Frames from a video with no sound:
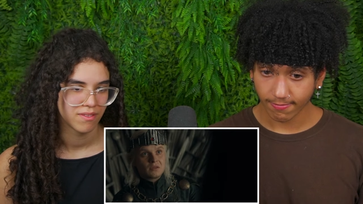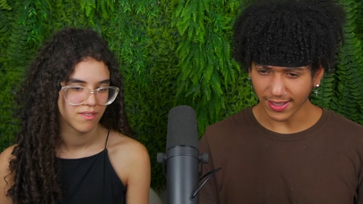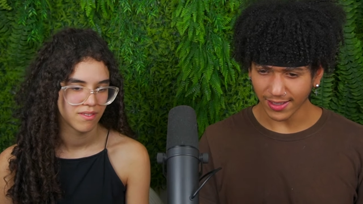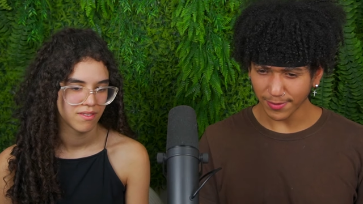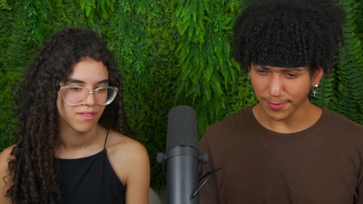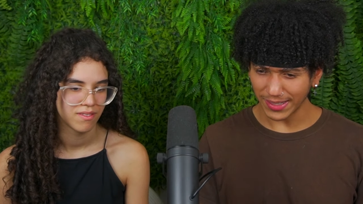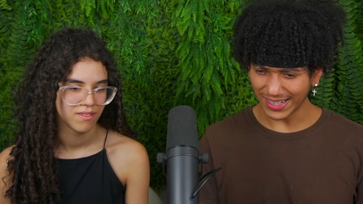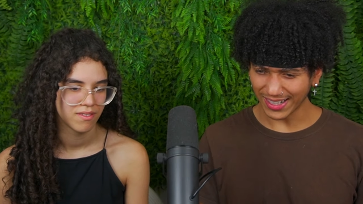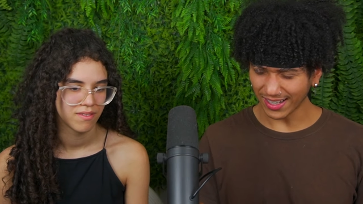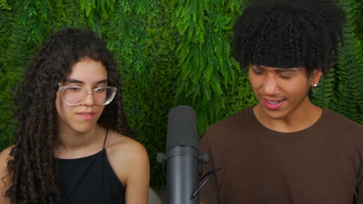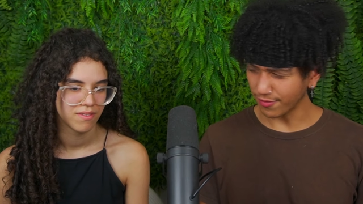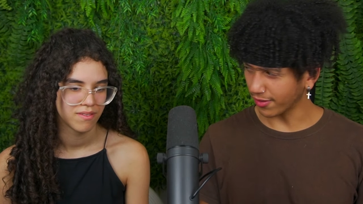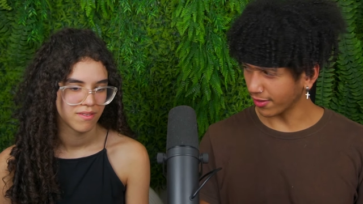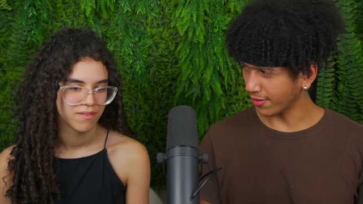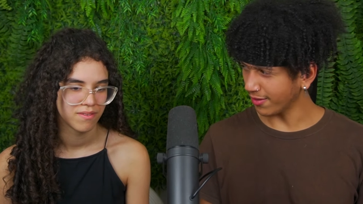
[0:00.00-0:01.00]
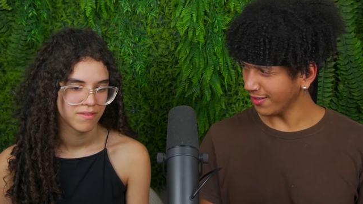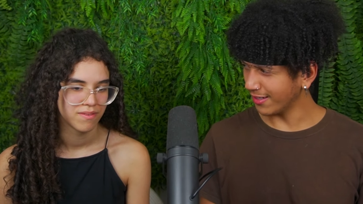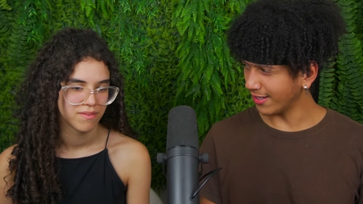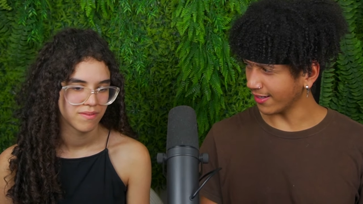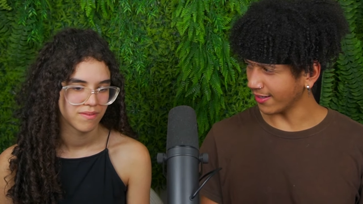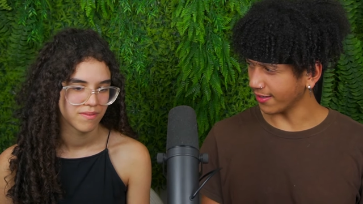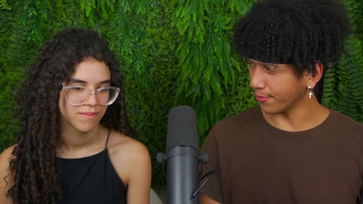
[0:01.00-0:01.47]
Speaker 1: He's being kind of a good
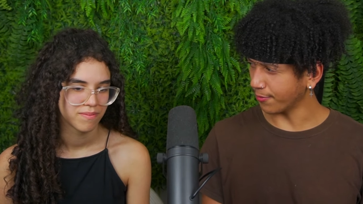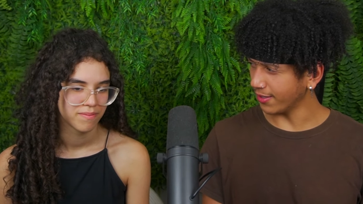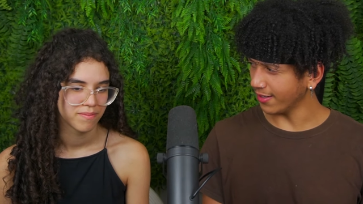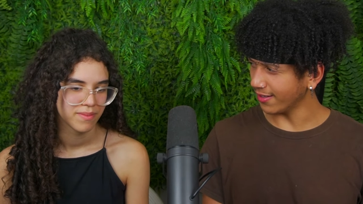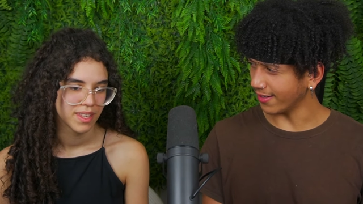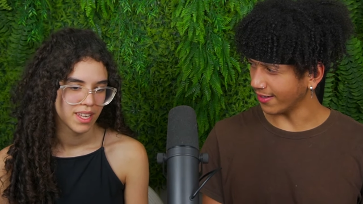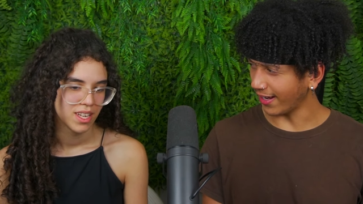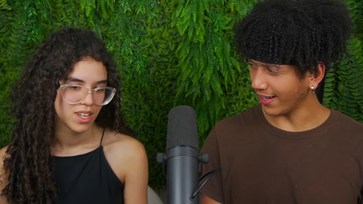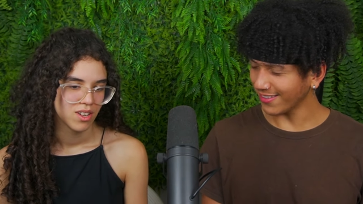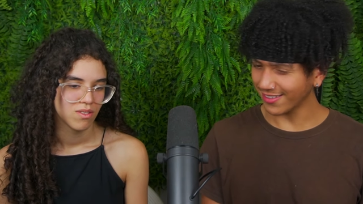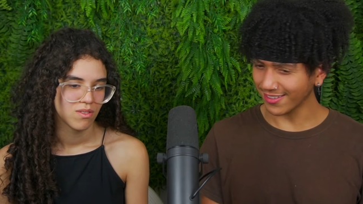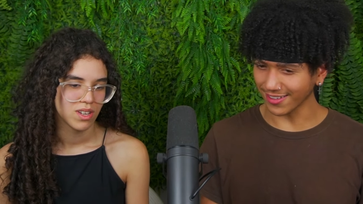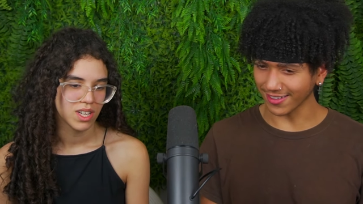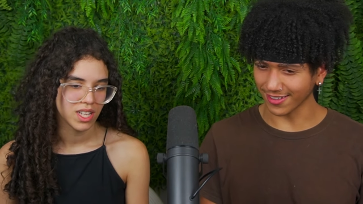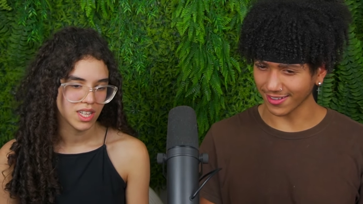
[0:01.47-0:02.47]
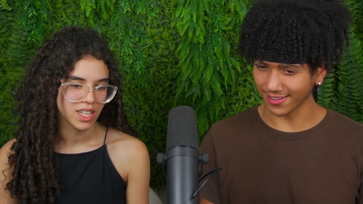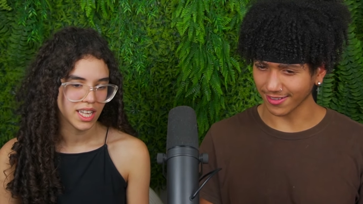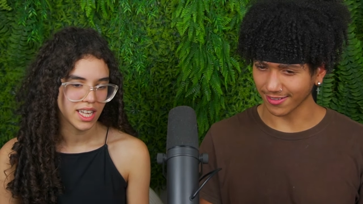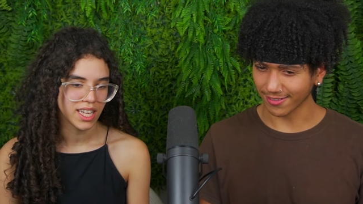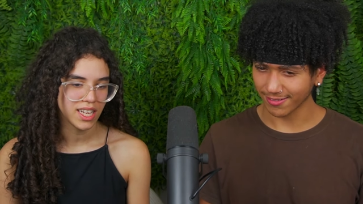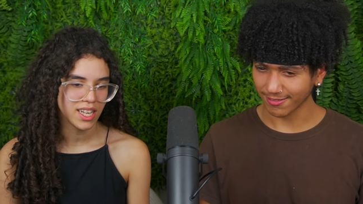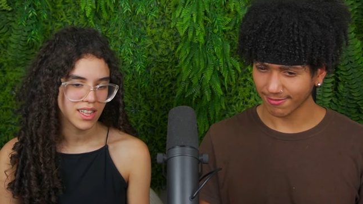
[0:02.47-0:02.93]
king.
Speaker 2: What? A nice king. Well,
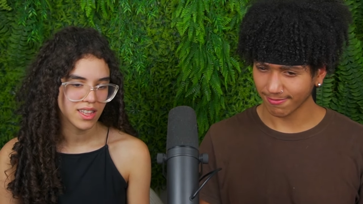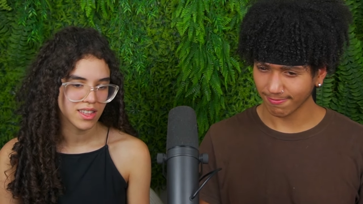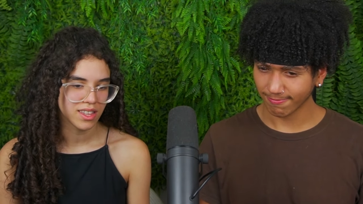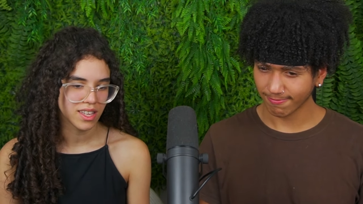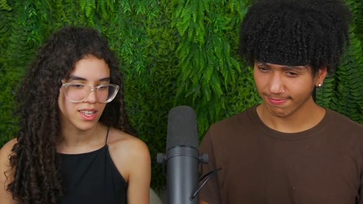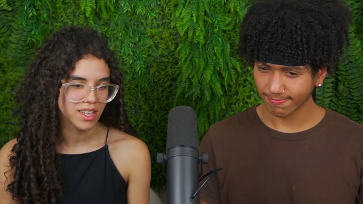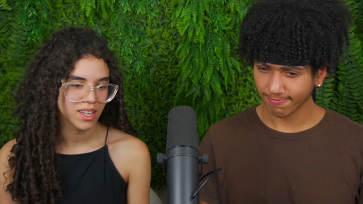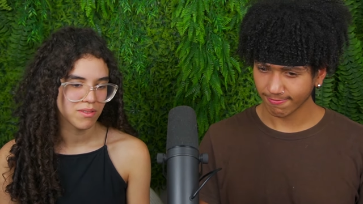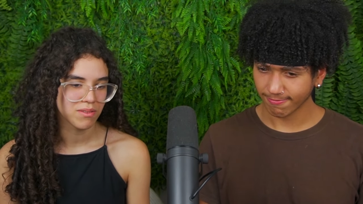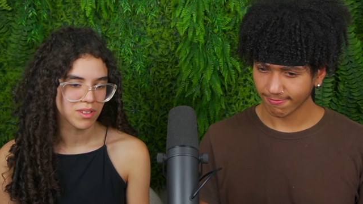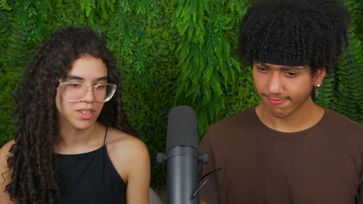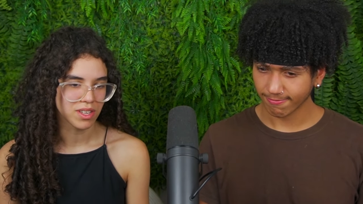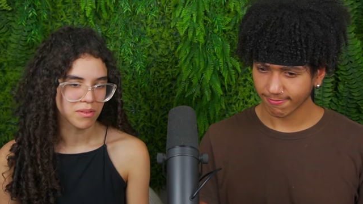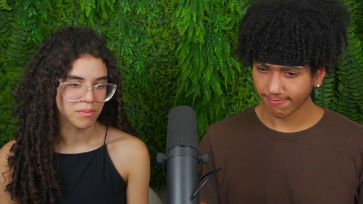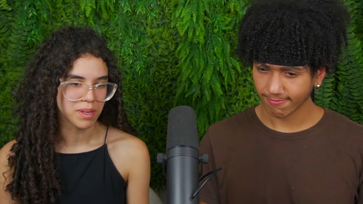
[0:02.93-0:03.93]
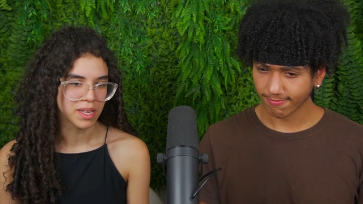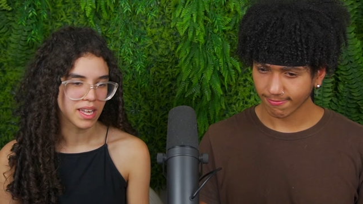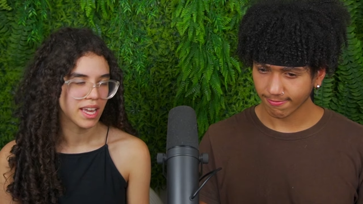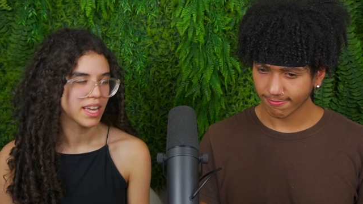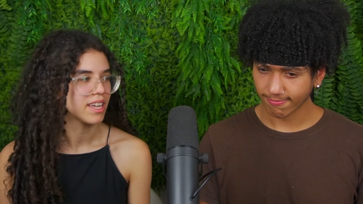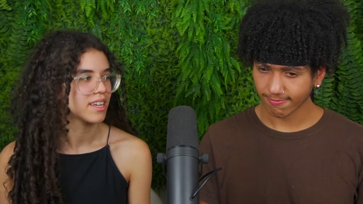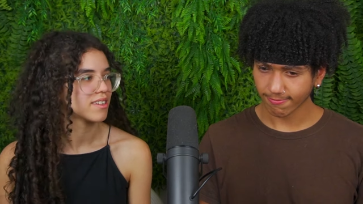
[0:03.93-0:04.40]
he didn't think he was going to be
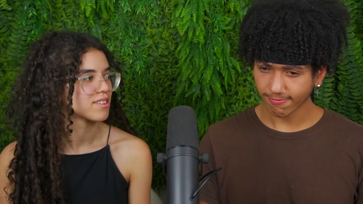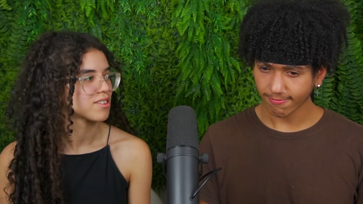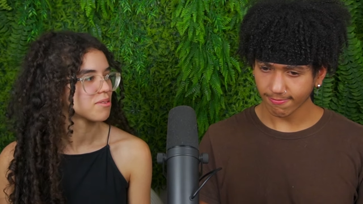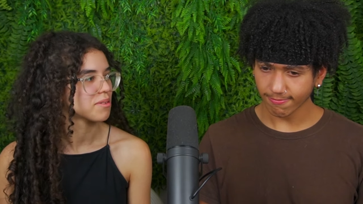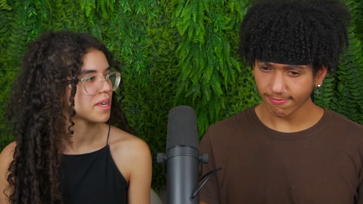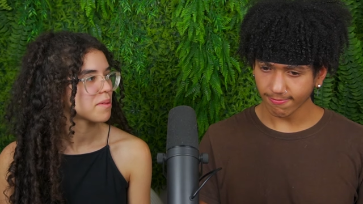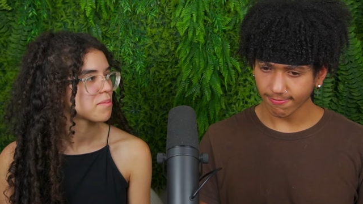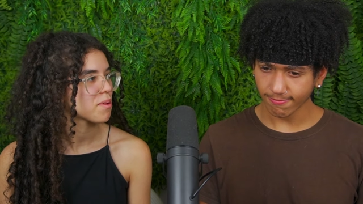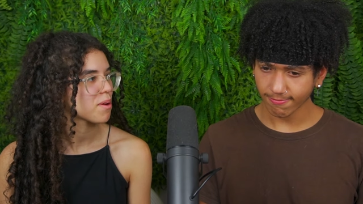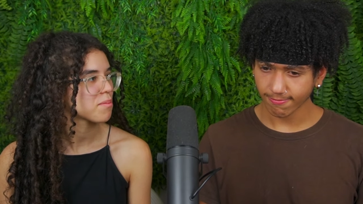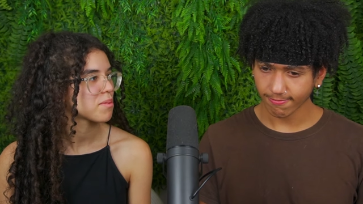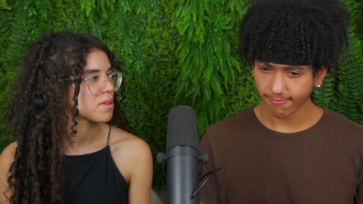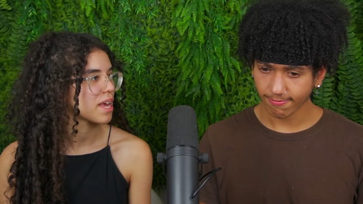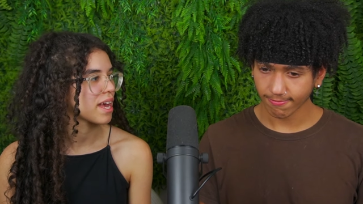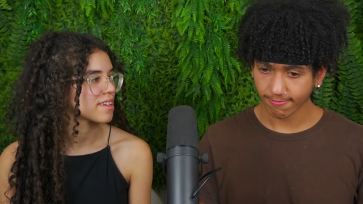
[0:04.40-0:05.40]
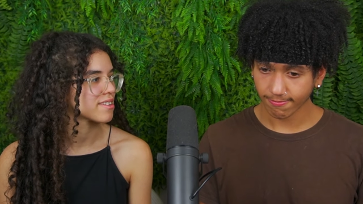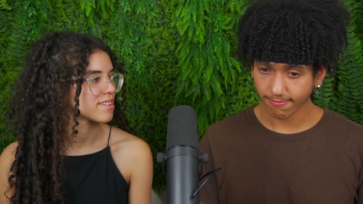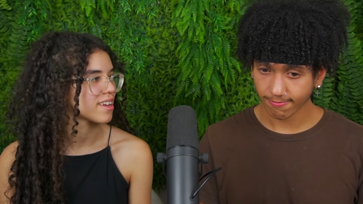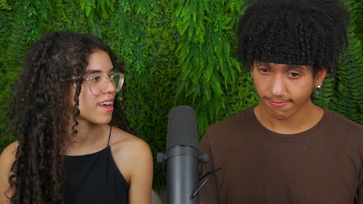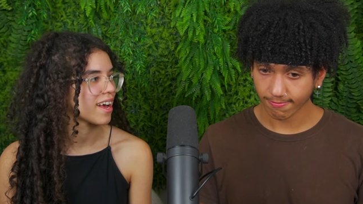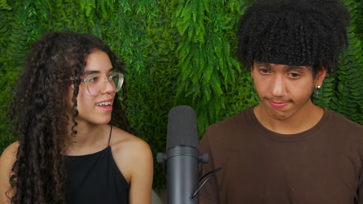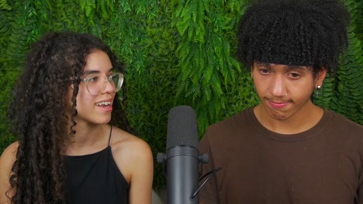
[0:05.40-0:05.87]
king, so he probably
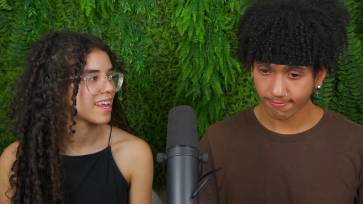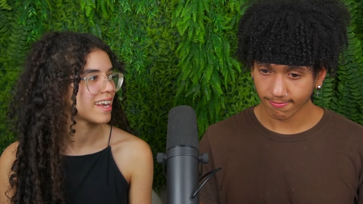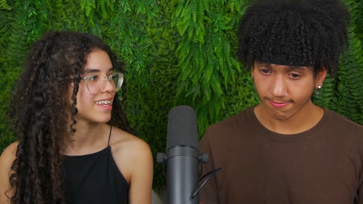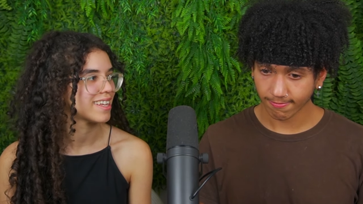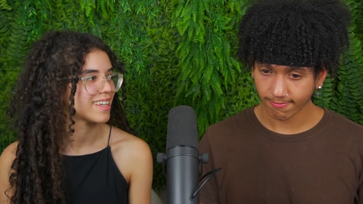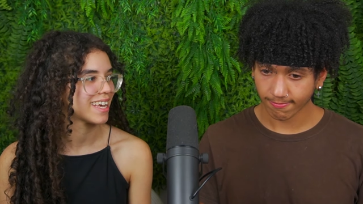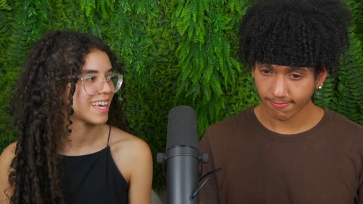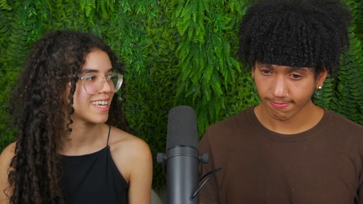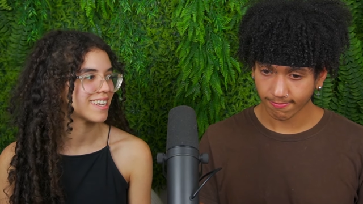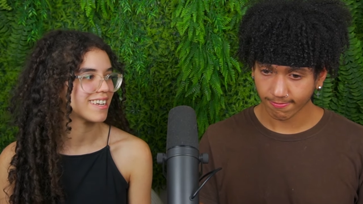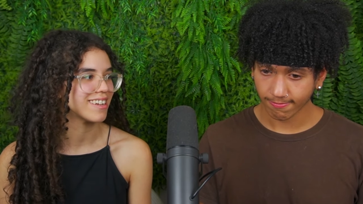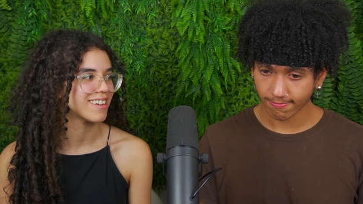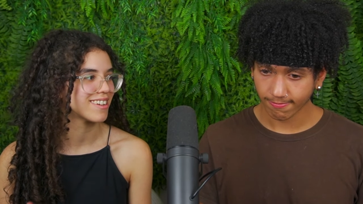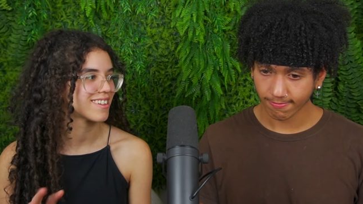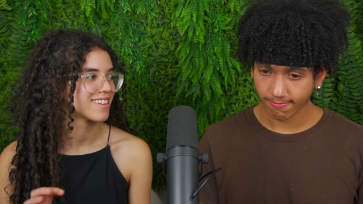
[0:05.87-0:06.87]
hasn't had any king